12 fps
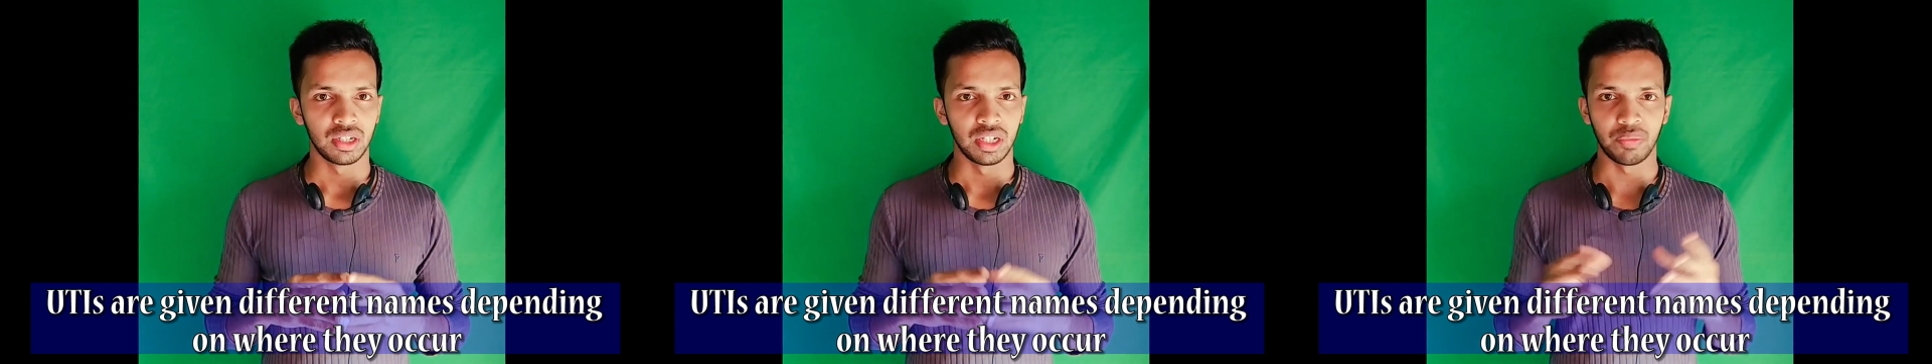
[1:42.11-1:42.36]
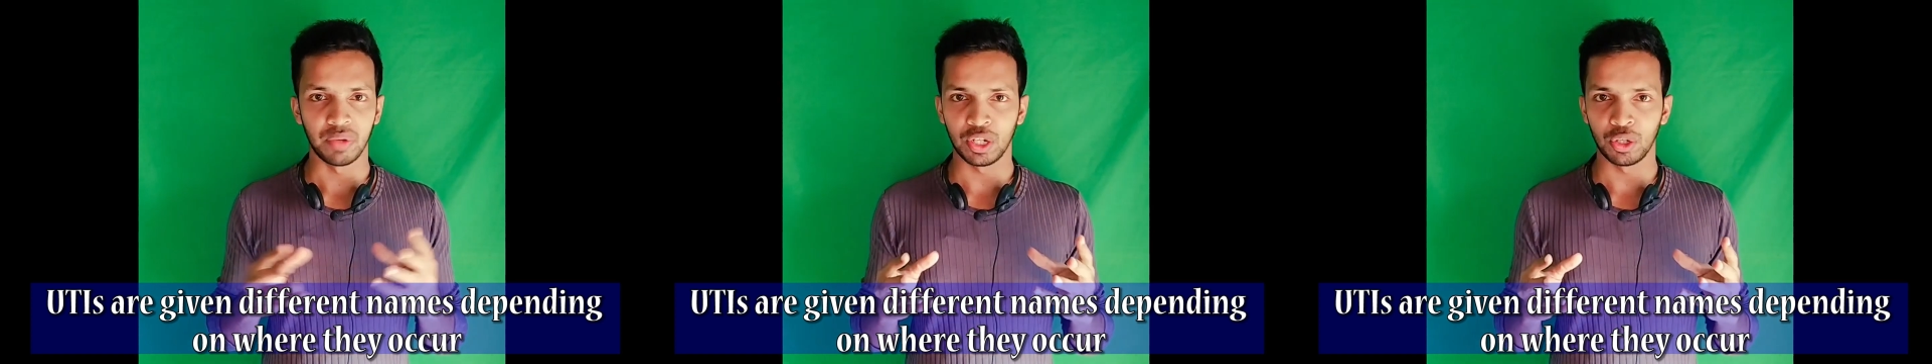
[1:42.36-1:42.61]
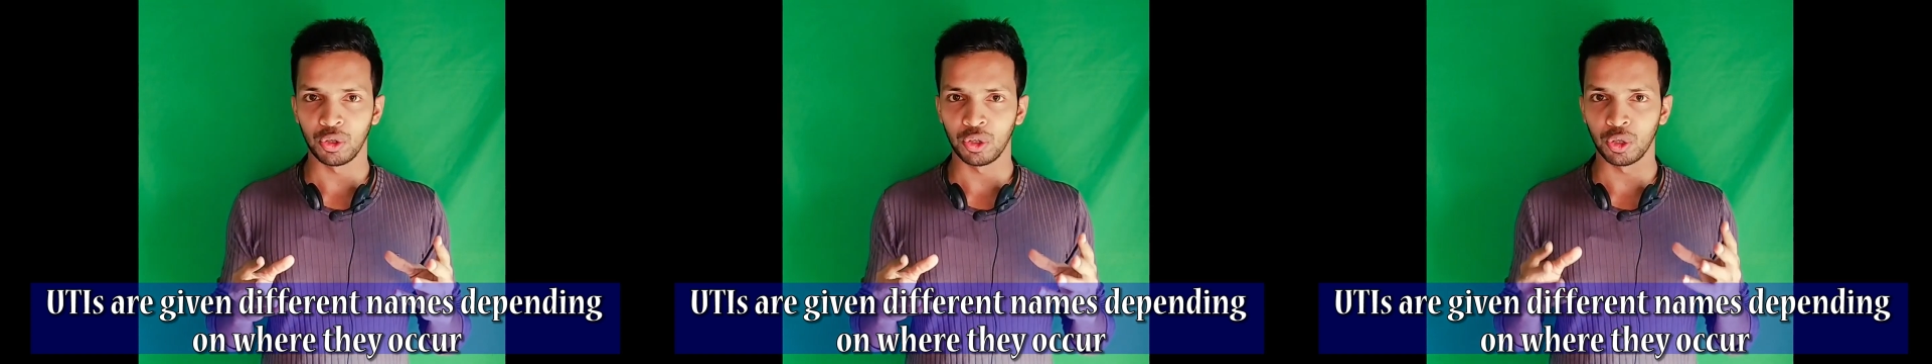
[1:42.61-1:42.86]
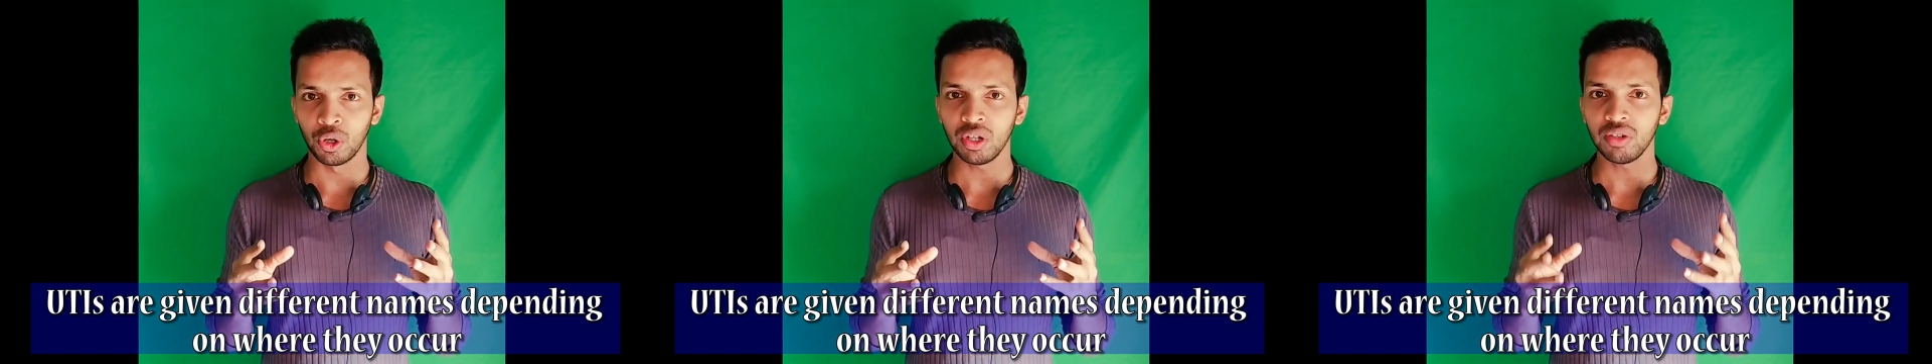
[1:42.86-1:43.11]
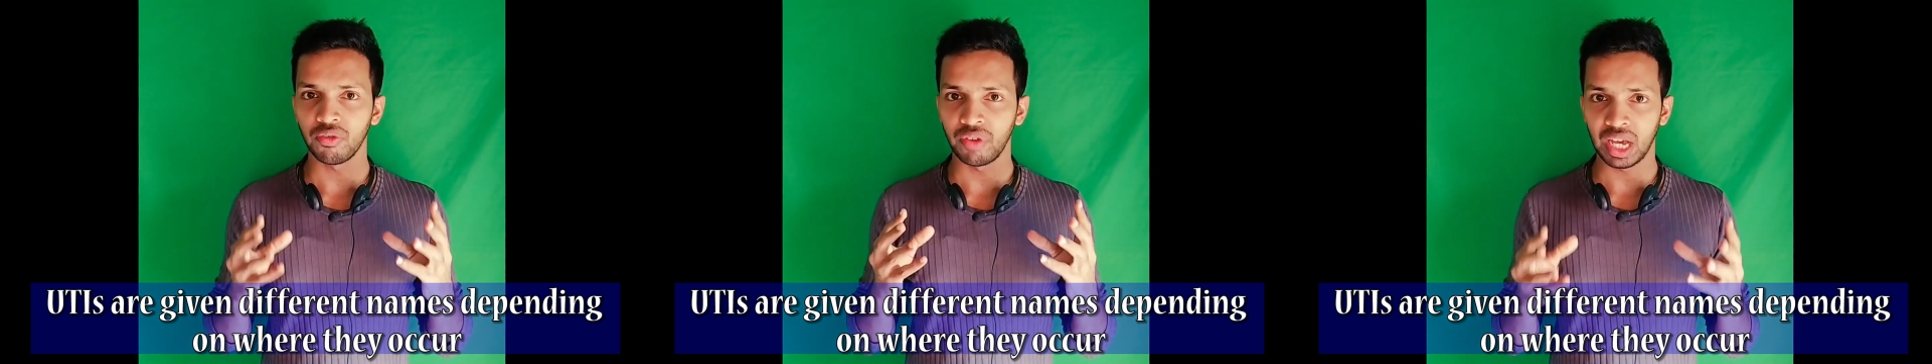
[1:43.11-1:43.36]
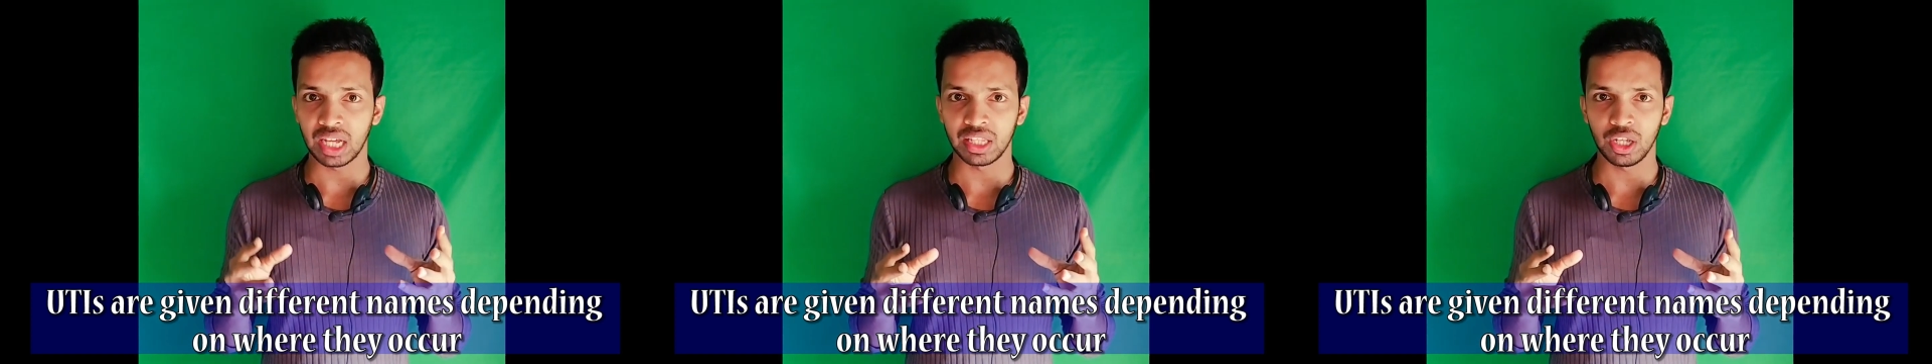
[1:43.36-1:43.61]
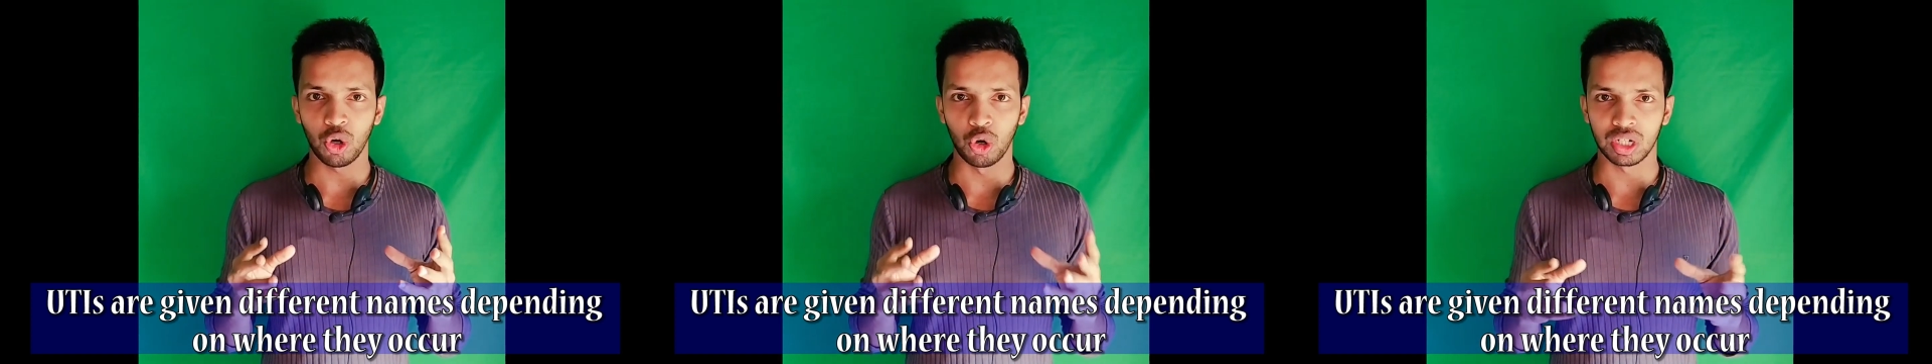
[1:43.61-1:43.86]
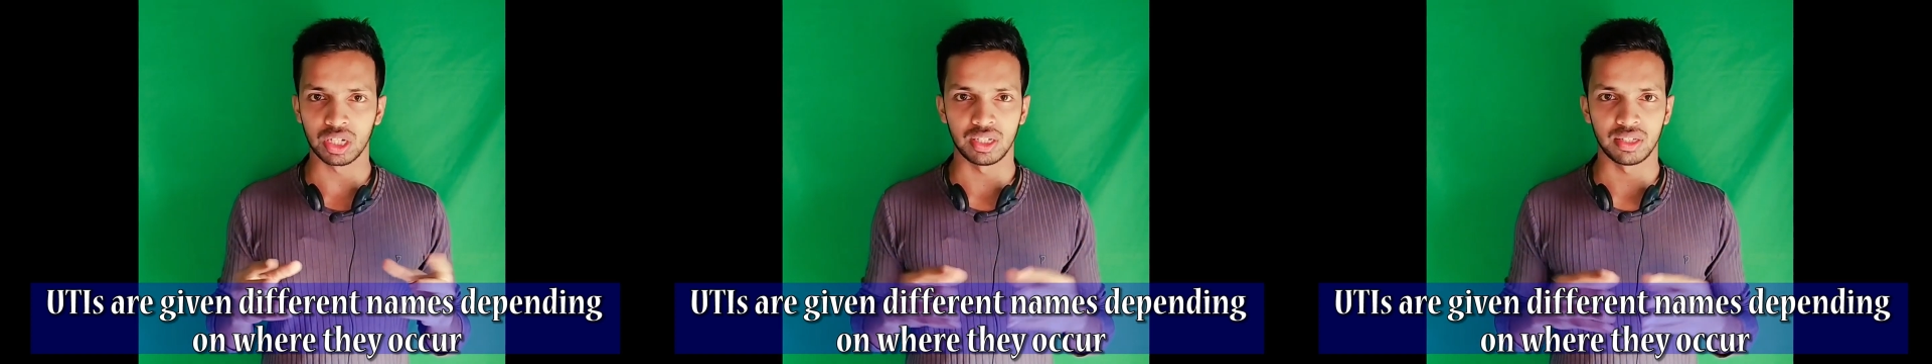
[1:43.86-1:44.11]
depending on where they
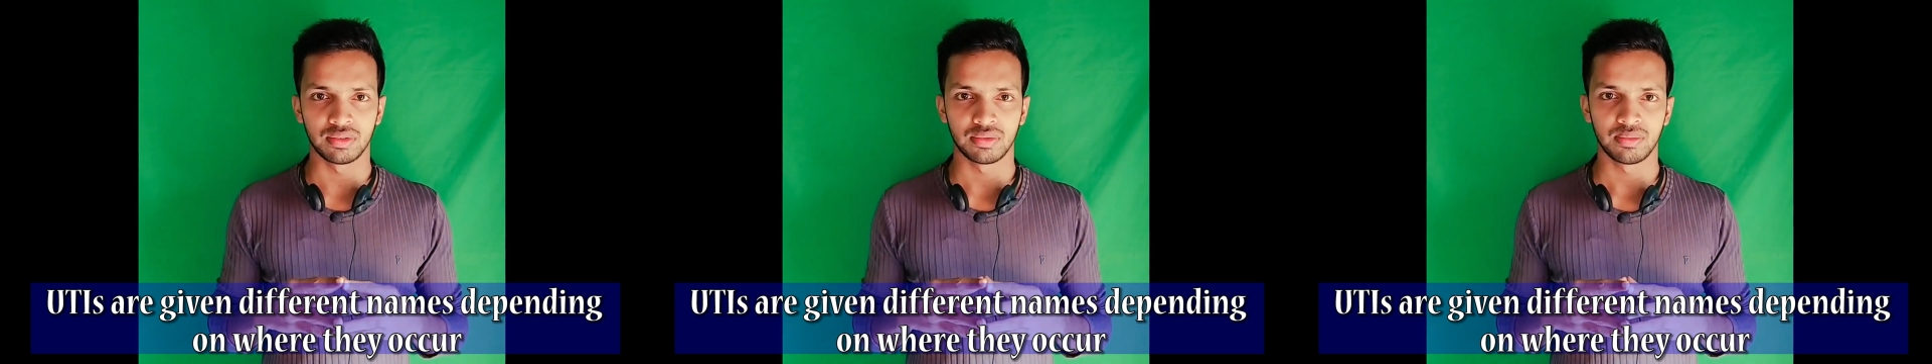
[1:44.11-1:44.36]
occur.